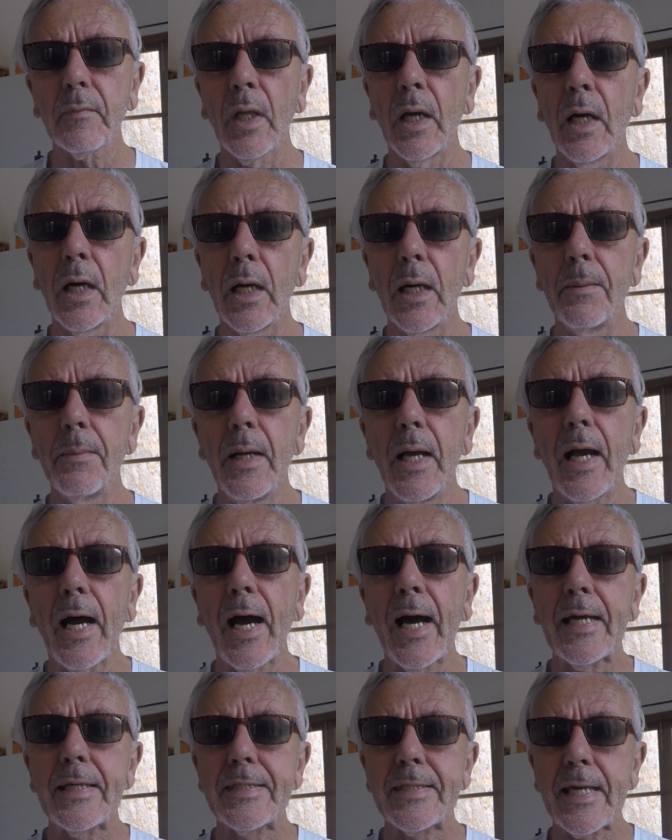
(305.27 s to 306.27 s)

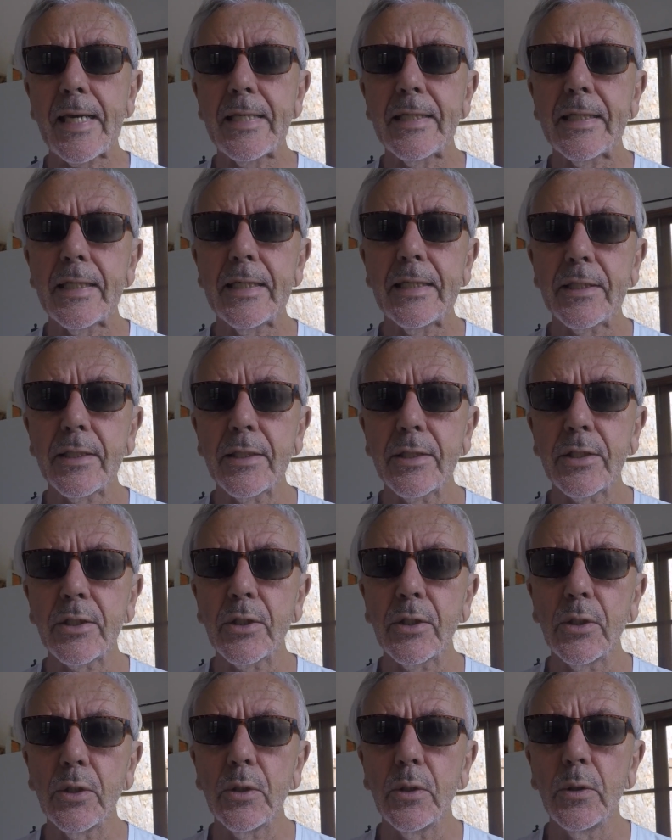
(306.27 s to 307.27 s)
I tended
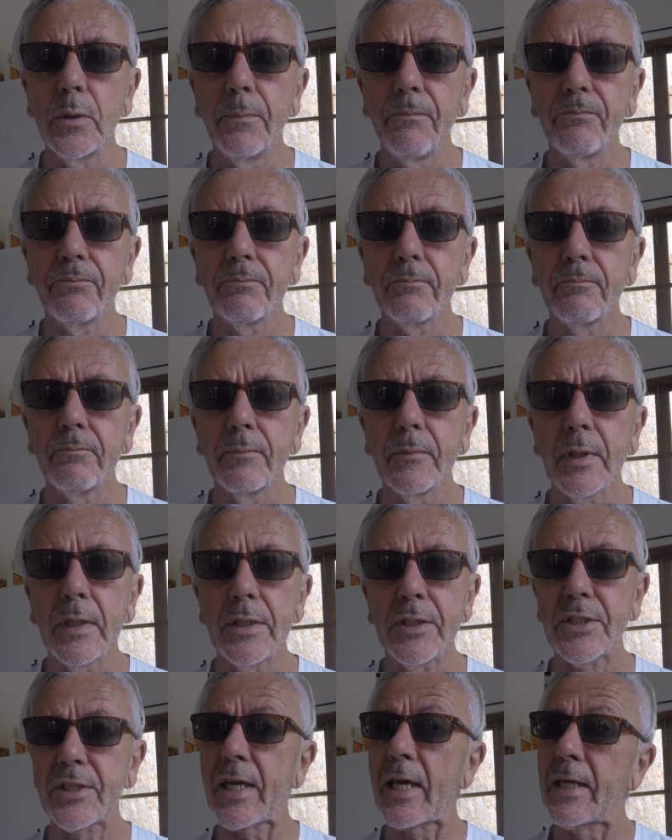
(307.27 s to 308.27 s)
to
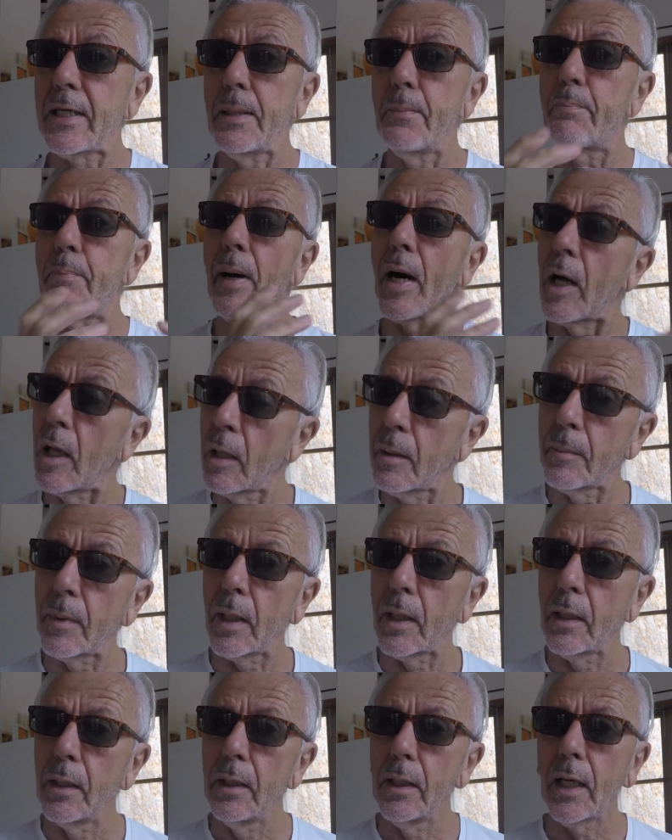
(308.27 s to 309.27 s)
stay in
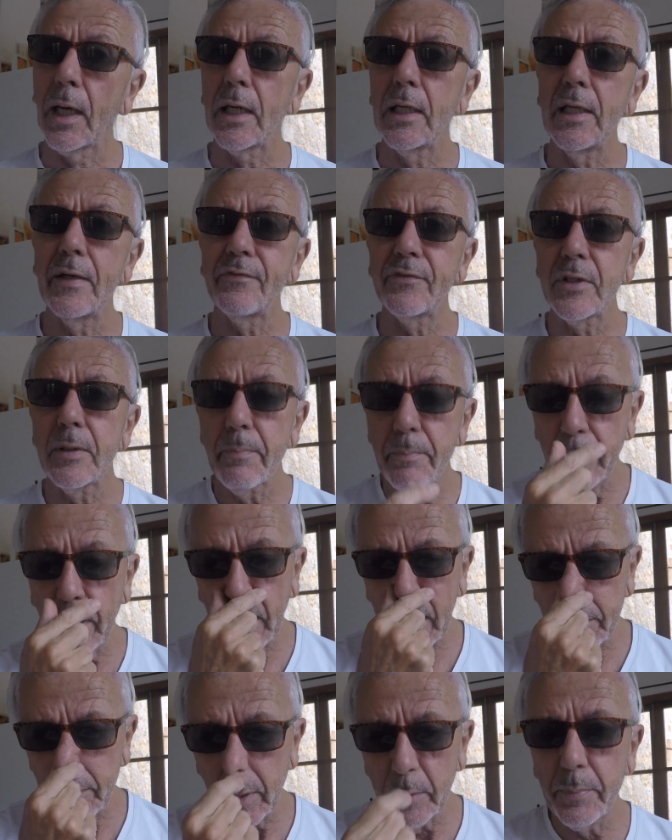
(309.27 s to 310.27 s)
Palma. I lived in
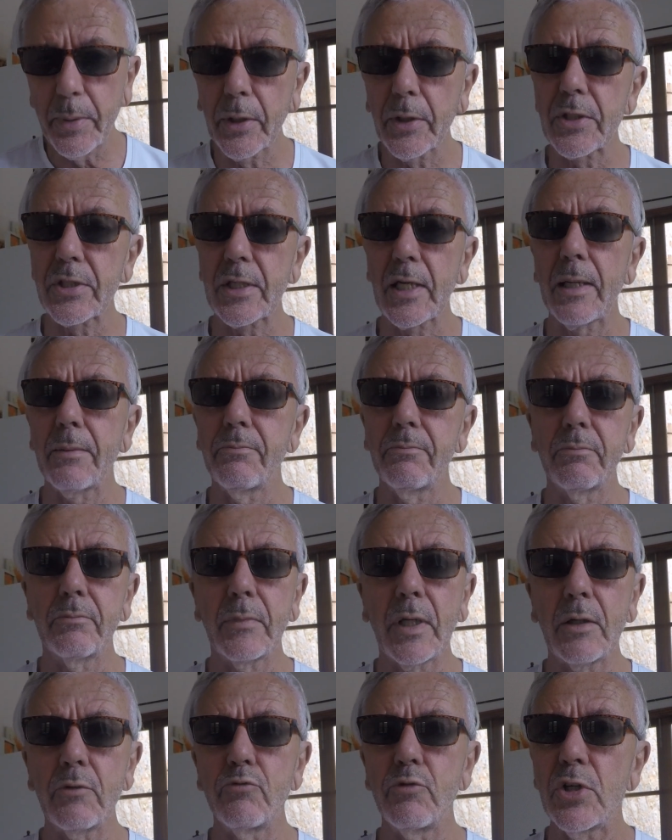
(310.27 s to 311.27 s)
Palma because I'm
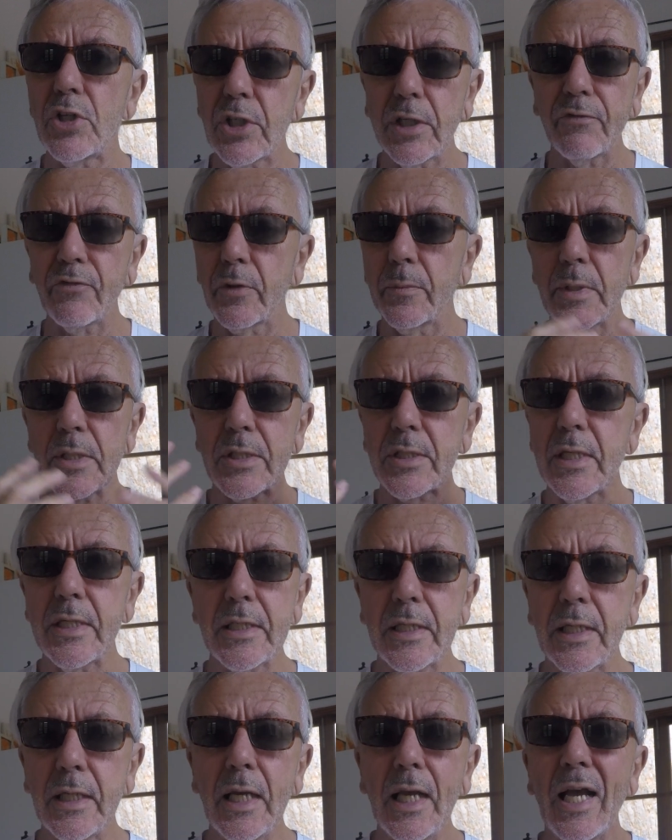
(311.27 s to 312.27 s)
originally from a
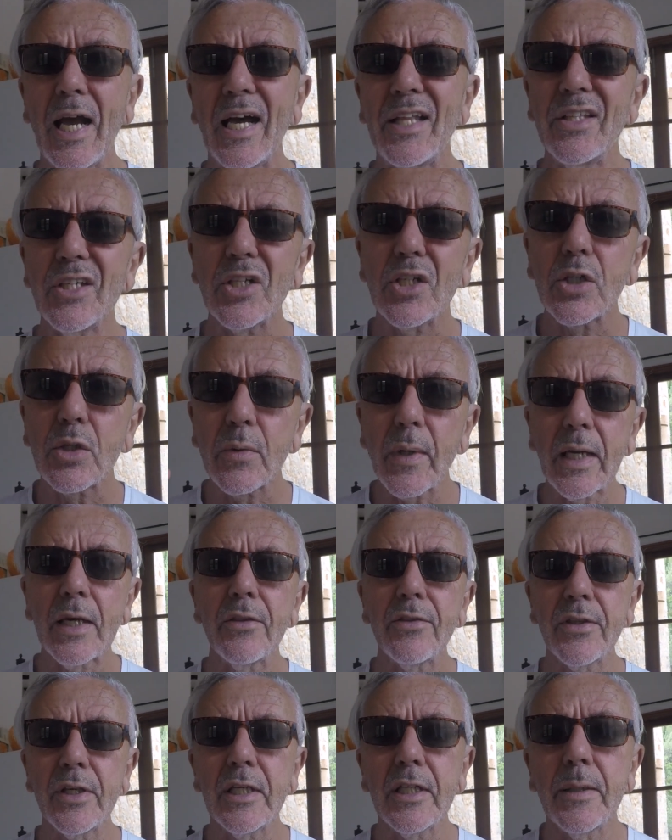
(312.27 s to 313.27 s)
city. And the
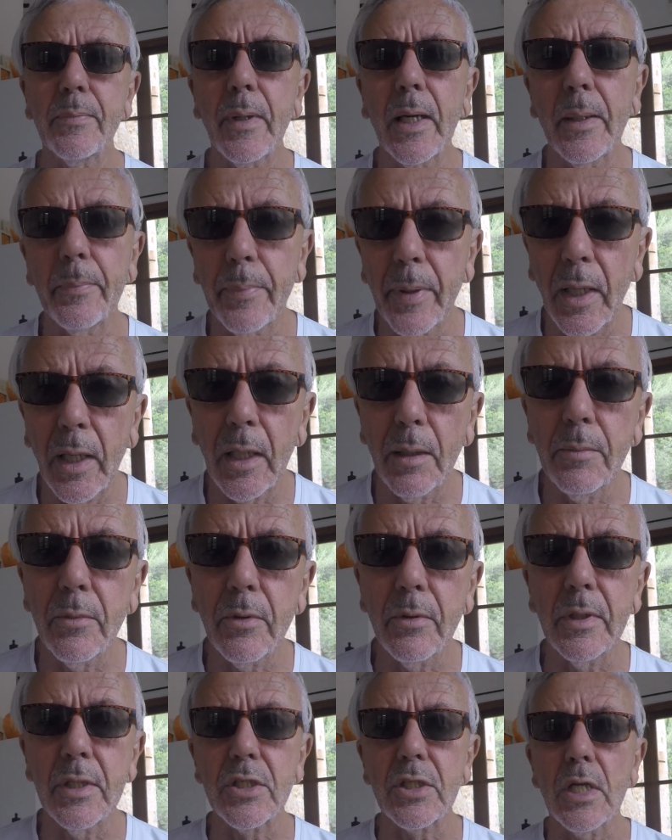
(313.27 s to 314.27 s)
great thing about Palma
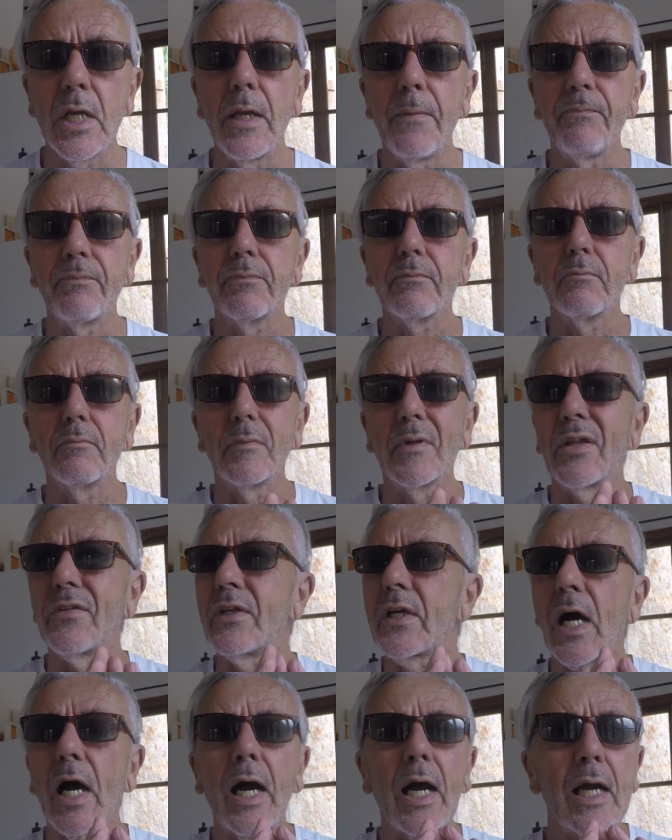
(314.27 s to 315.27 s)
is
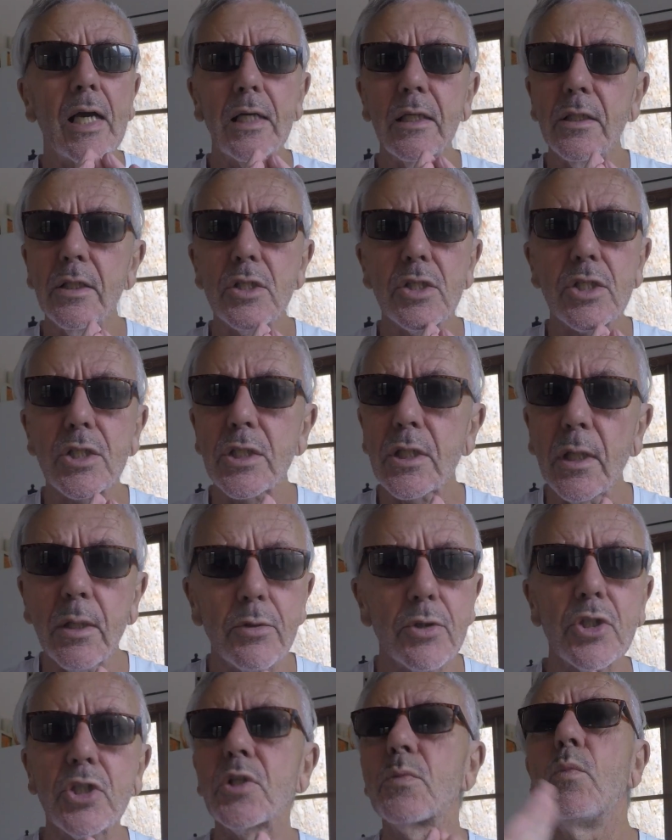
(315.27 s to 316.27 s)
the island's so
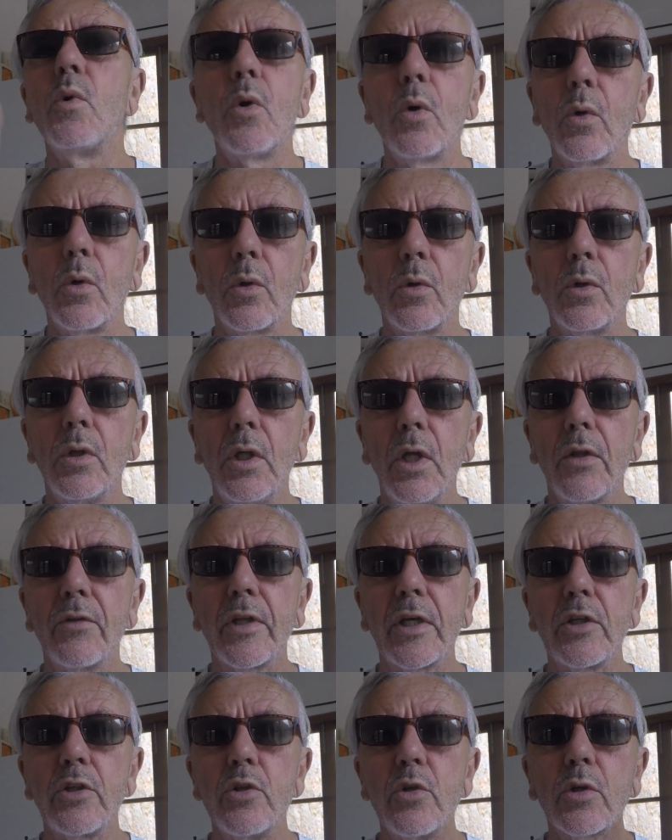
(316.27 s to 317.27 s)
small
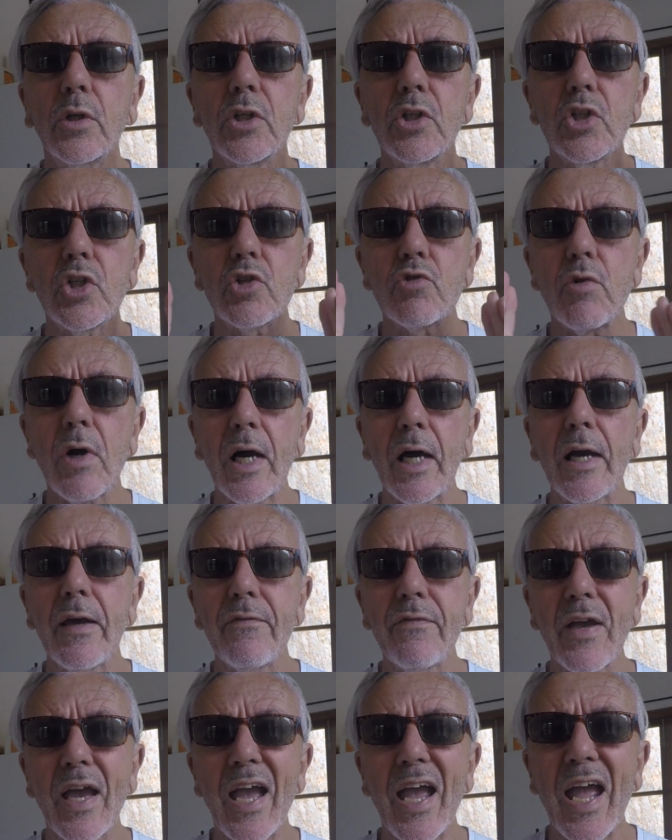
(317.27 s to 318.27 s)
that you can
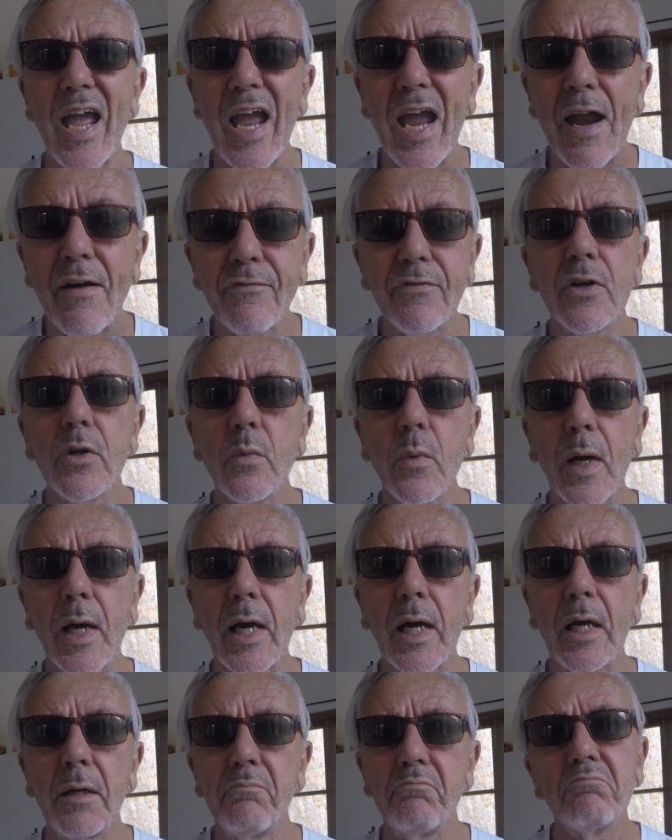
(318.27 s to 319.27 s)
drive
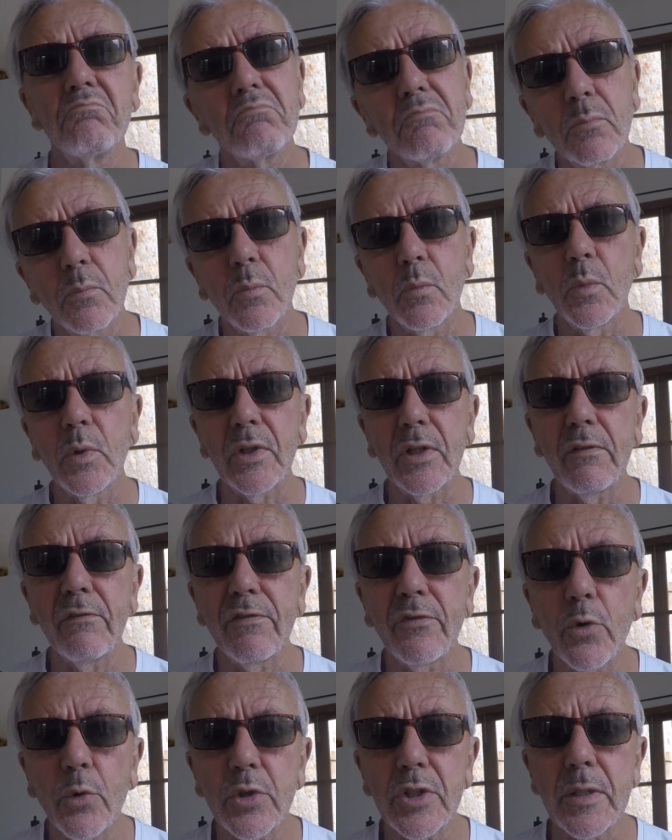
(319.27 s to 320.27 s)
everywhere within
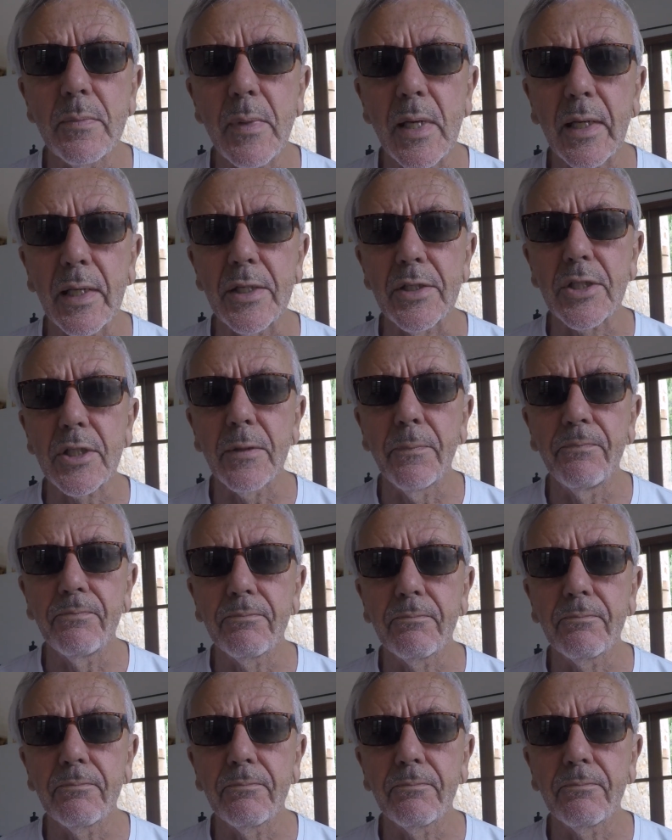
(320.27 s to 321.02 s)
40 minutes.